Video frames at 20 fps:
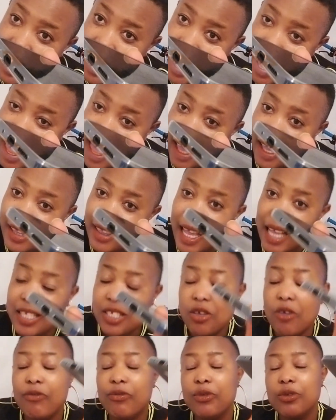Eh?
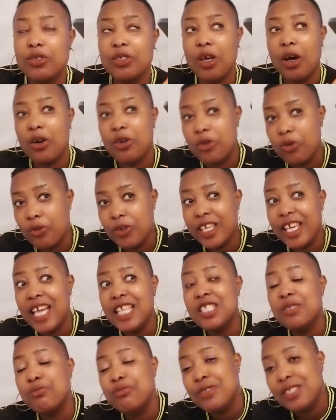That if you talk, you will
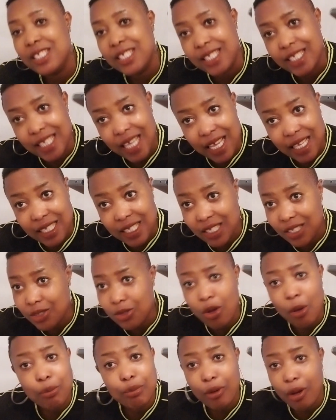get detained.
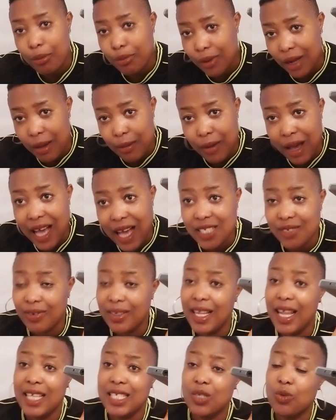No problem. As
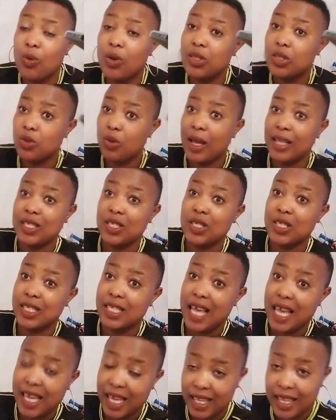far as what you are
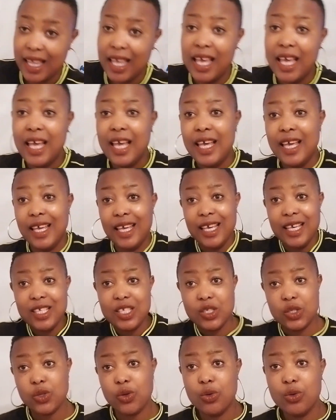saying
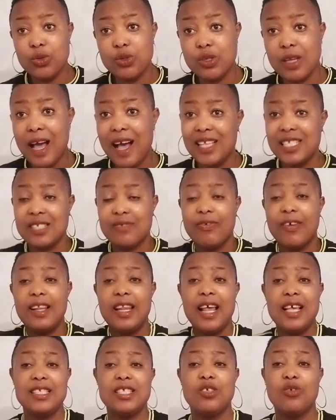is truth, as
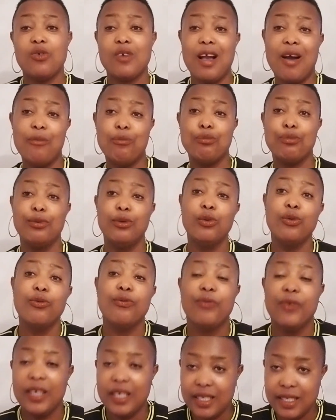far as you can
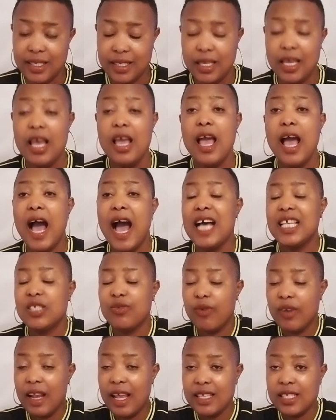prove it,
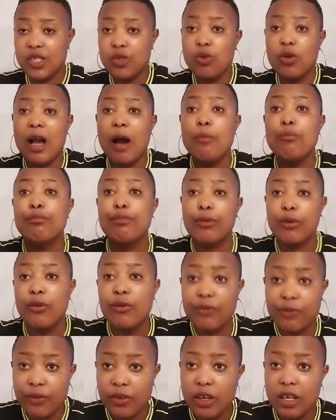as far as you can
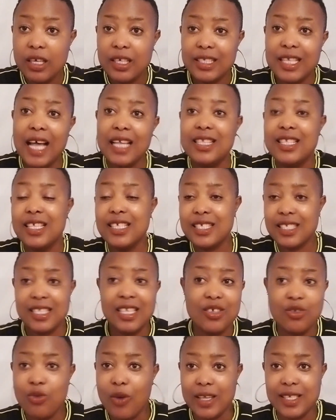prove that this
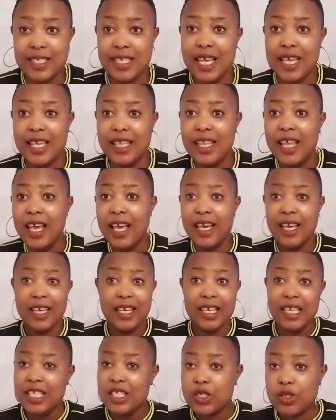thing you are saying
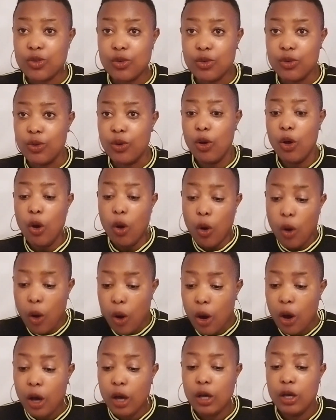is true,
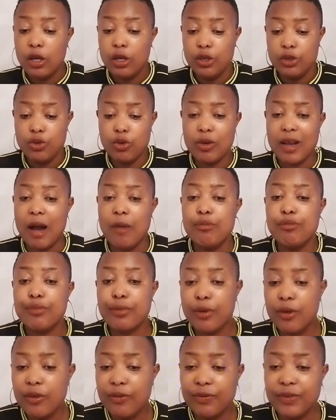or you can
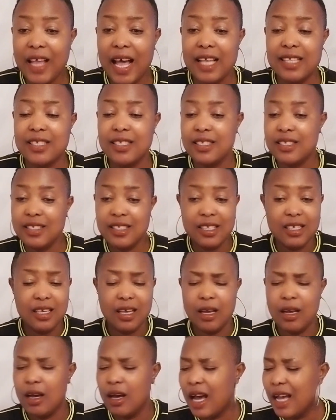prove that
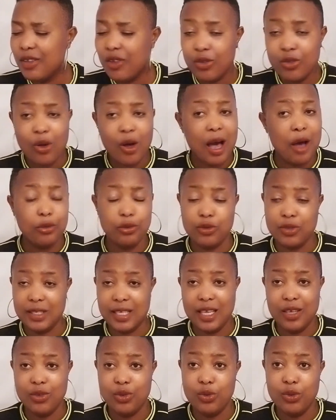I don't know how to
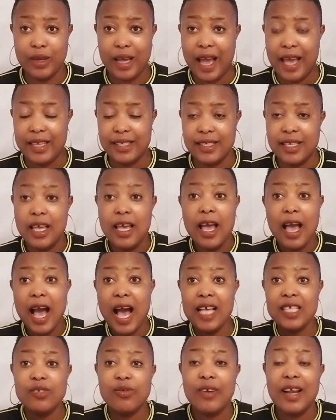say it, you guys.
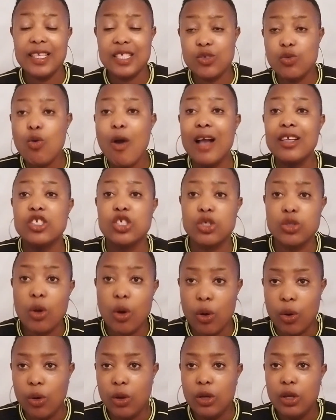As far as you are
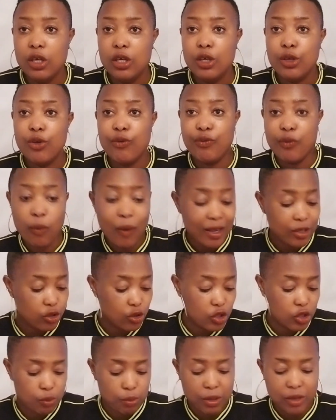sure, if you want
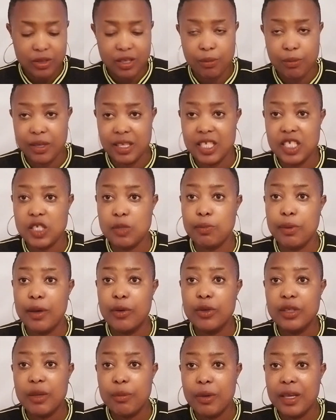to spill the
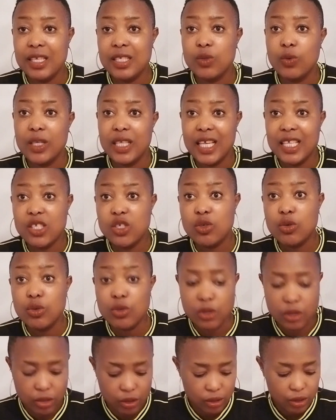beans with the
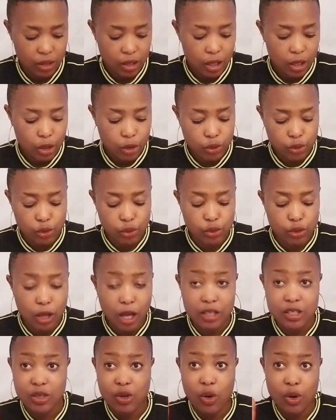truth. Do
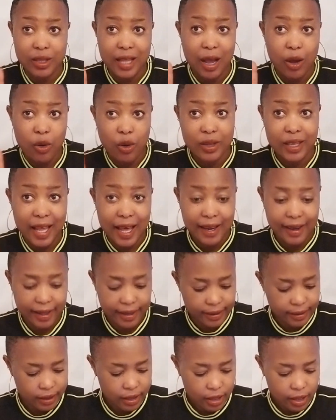not
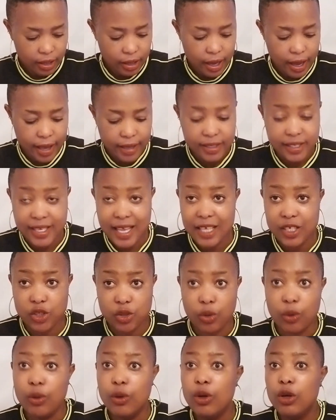conakonale. Eh,
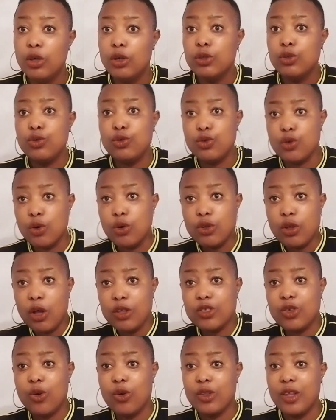Sejo, do
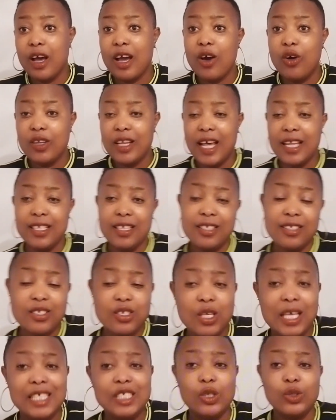not conakonale.
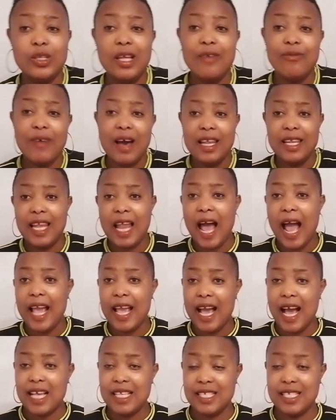Sejo never
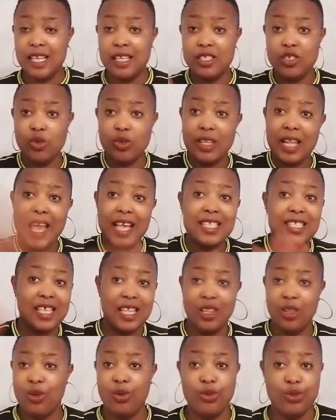lie, and Sejo lies
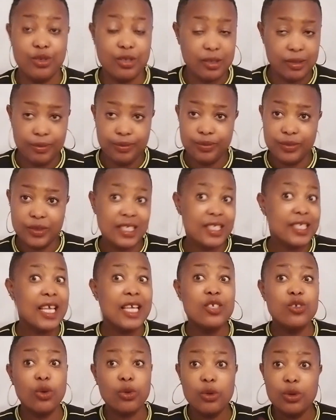a lot.
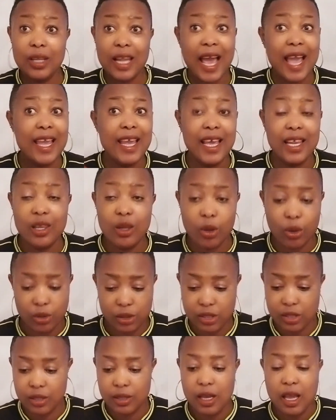Sejo, you lie a
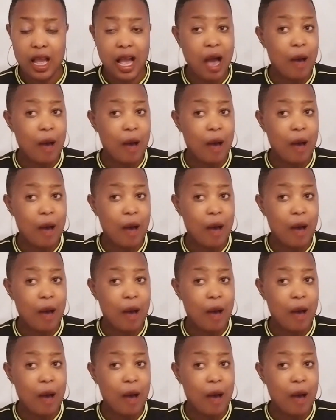lot.